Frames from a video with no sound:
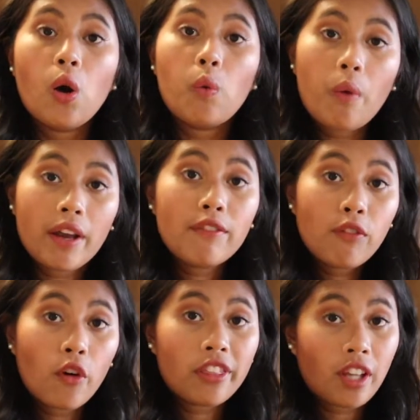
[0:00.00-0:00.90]

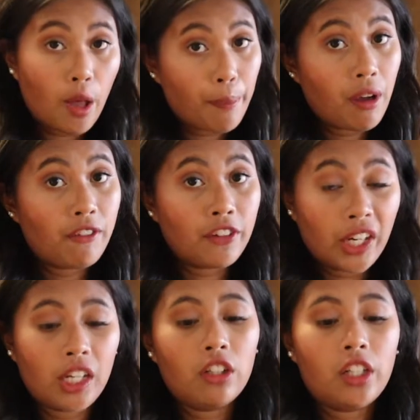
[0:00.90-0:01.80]
1/4 cup of
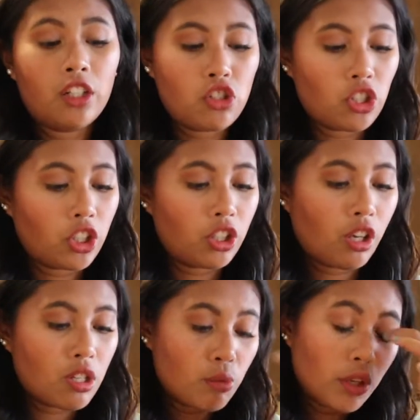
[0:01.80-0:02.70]
granulated sugar,
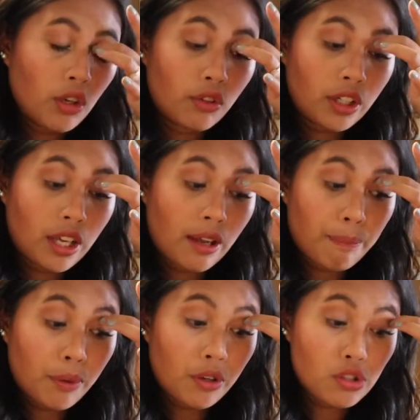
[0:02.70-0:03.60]
because we already
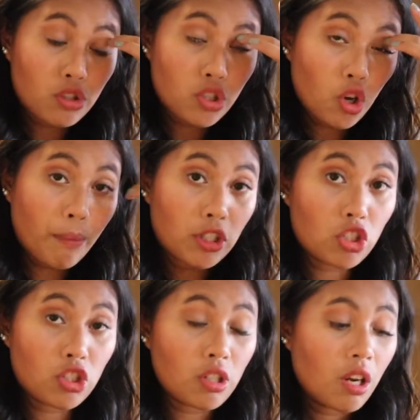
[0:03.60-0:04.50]
put so
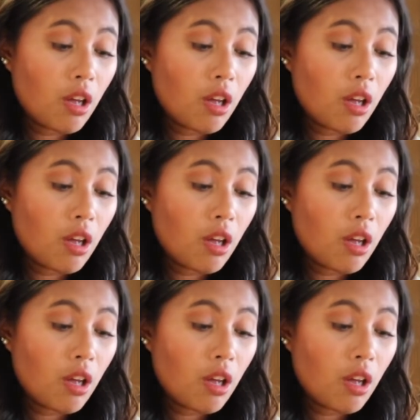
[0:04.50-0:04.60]
much